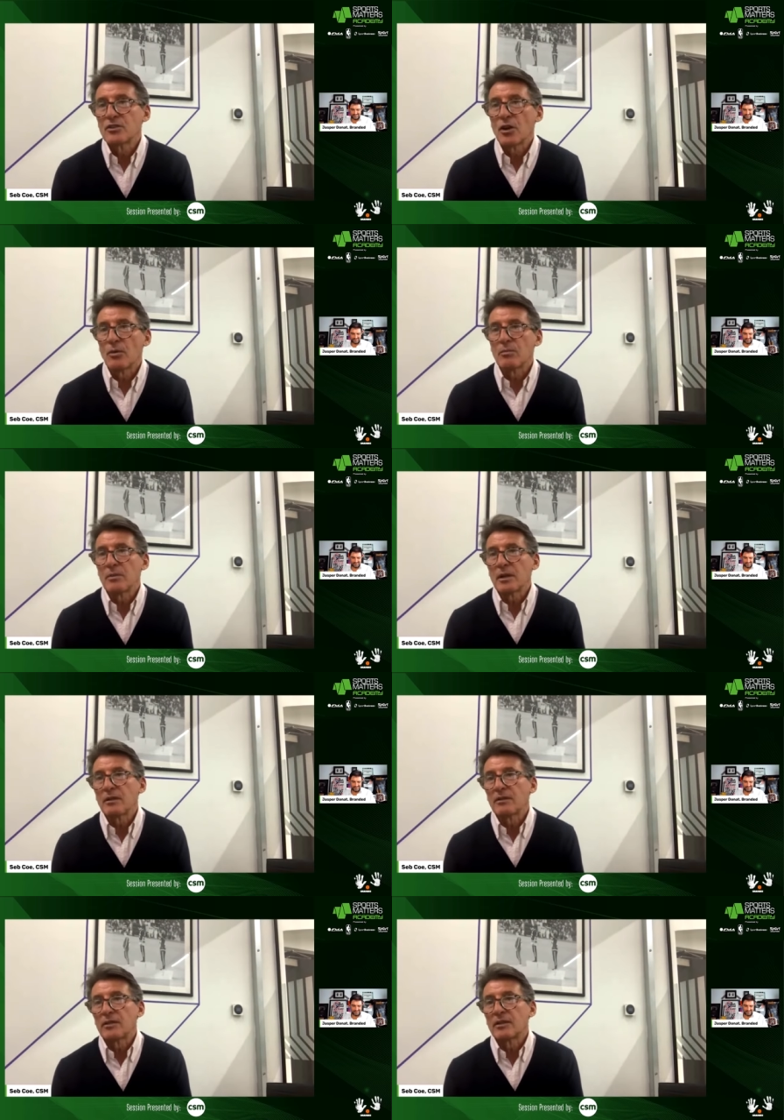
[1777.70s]
top,
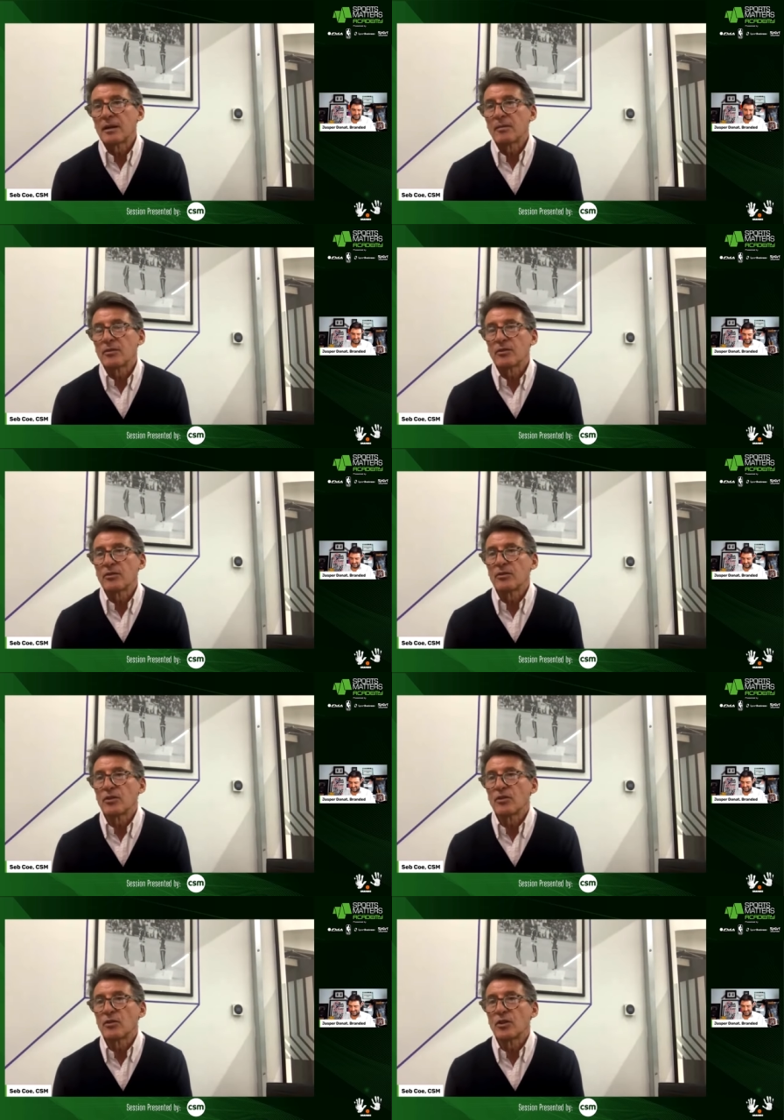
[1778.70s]
the, the,
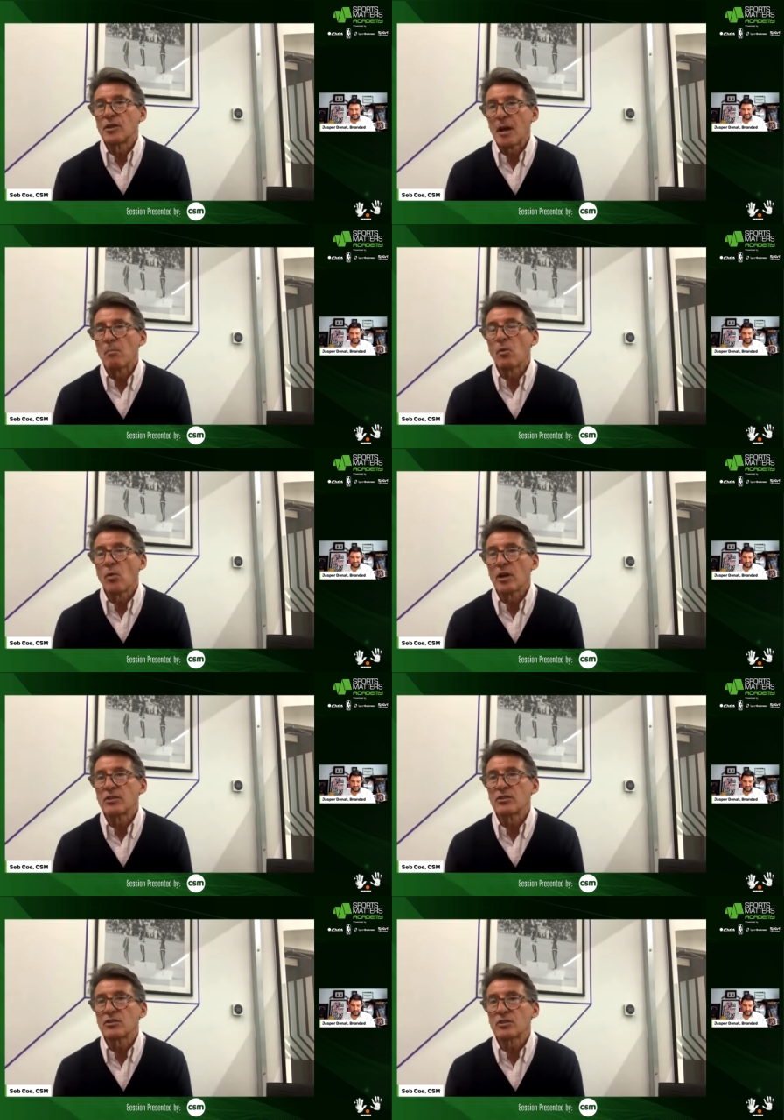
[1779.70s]
the, the number
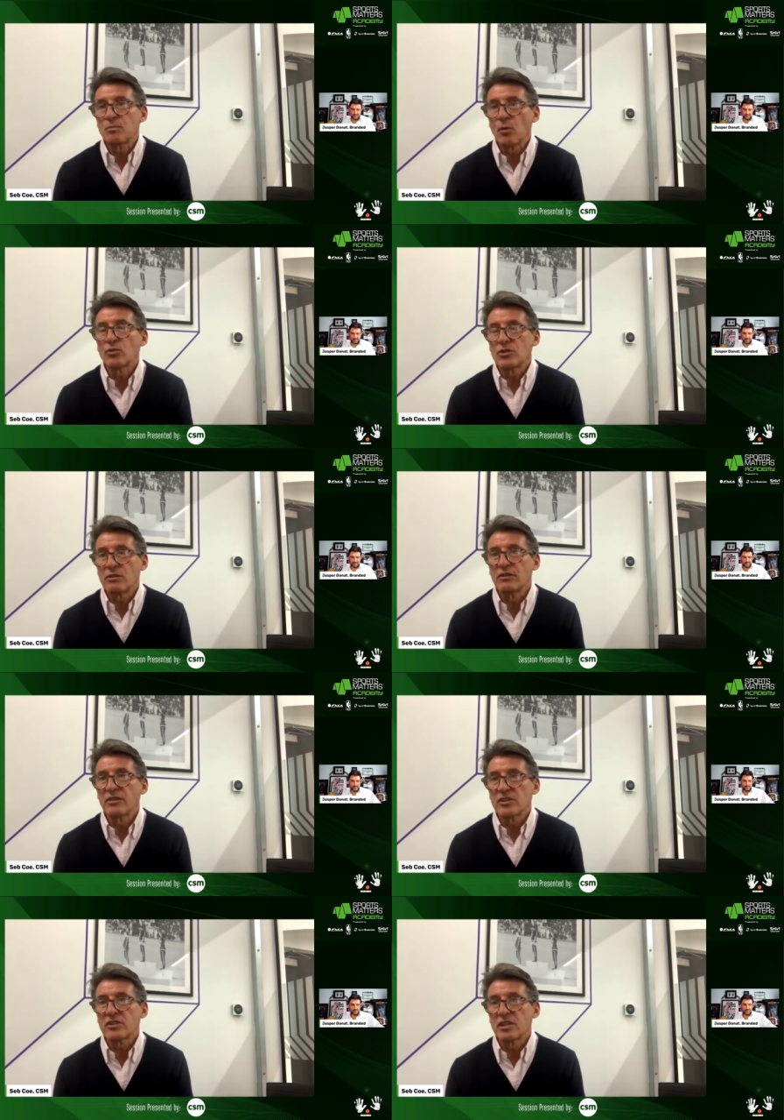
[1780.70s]
one sports
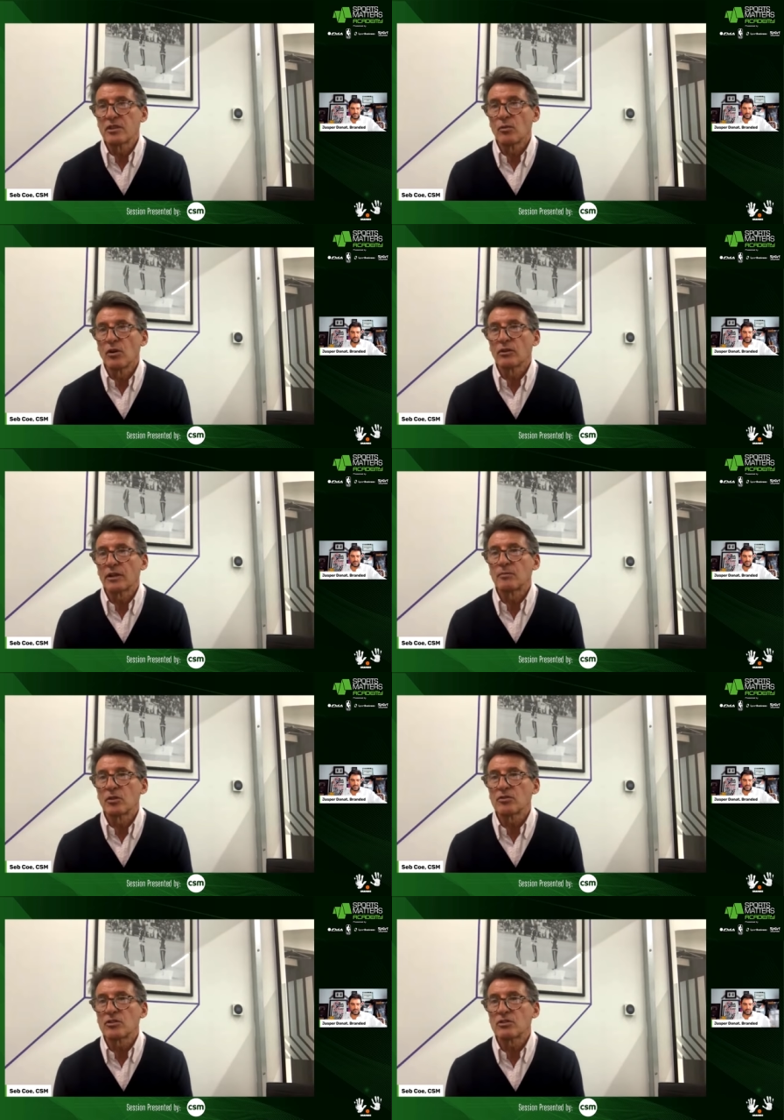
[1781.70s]
university in the world, I'm
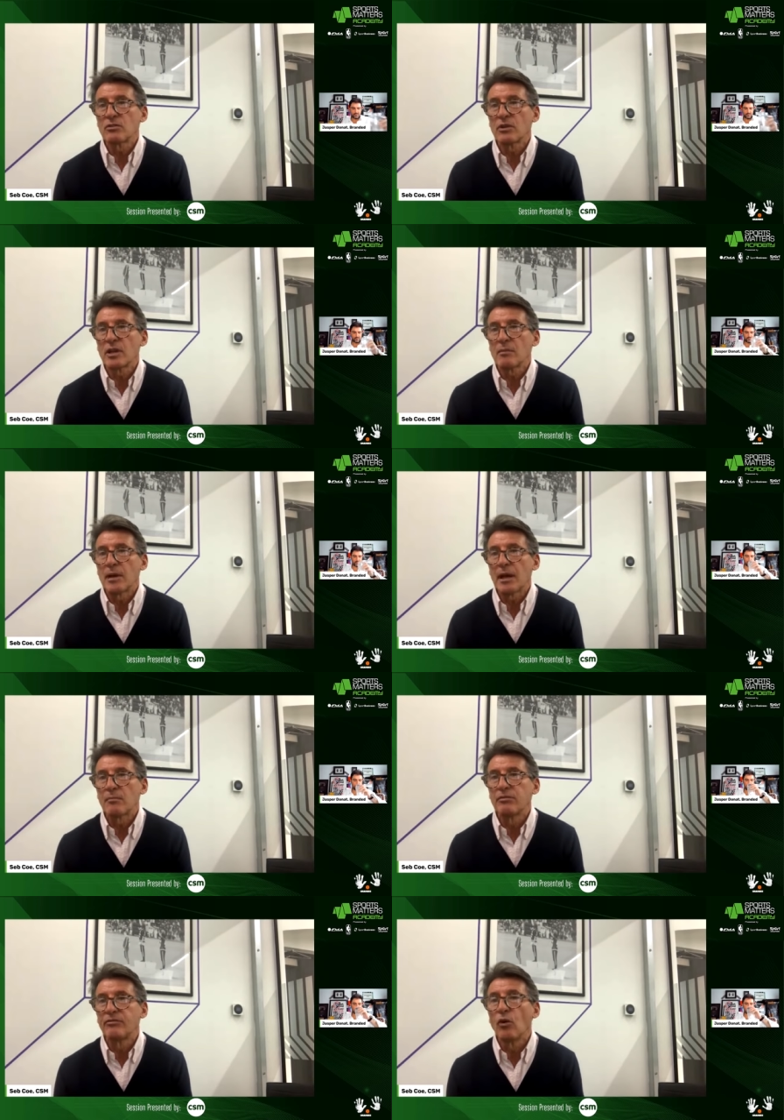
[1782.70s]
not just talking
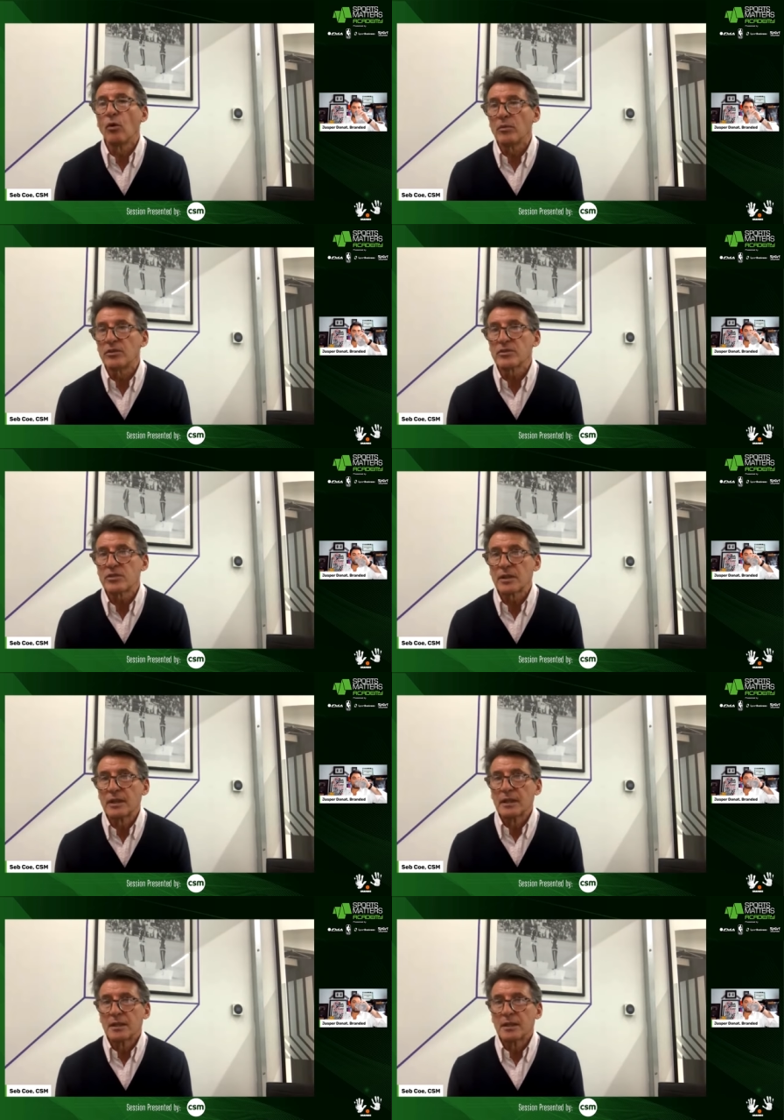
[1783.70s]
about performance,